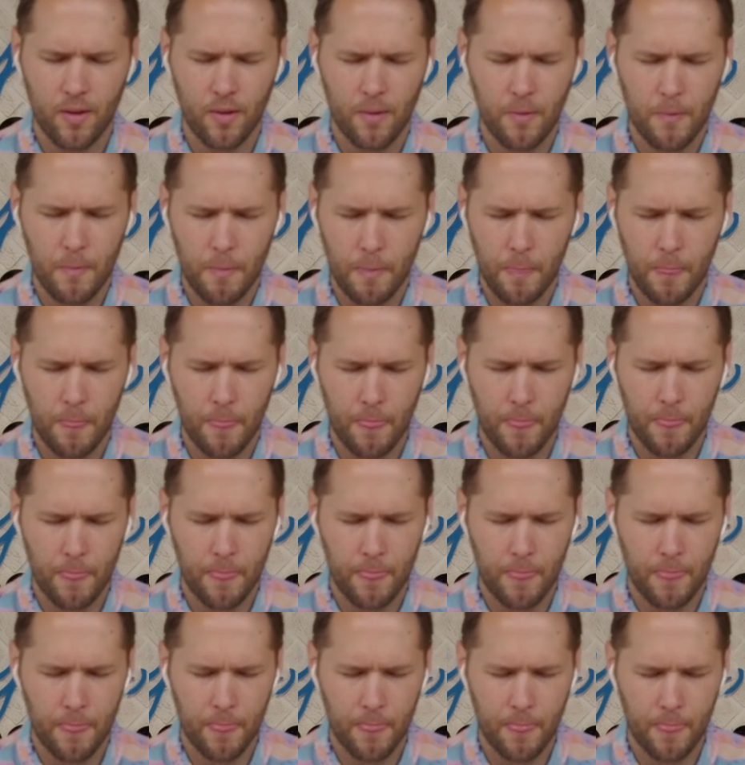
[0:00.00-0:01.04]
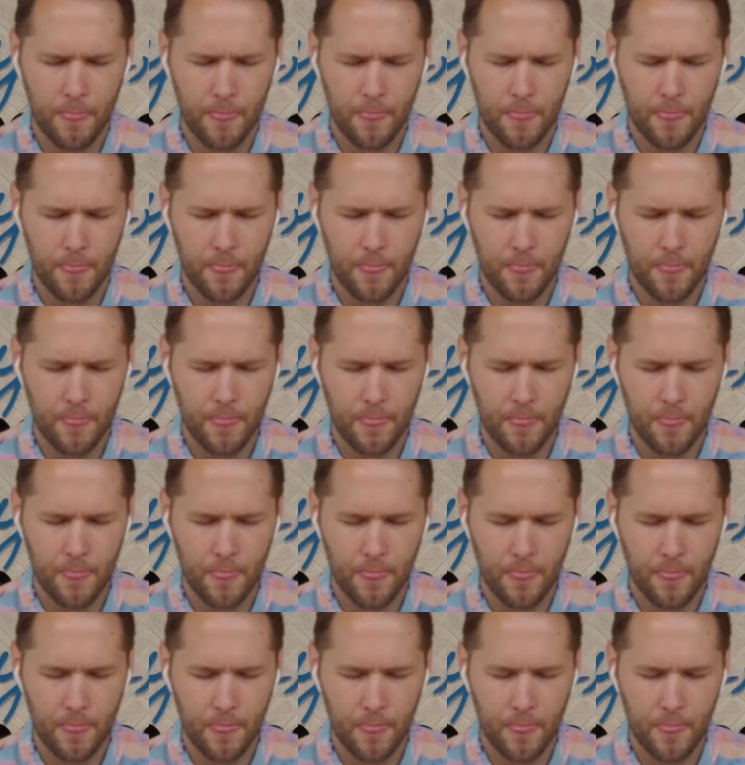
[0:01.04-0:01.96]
[no speech]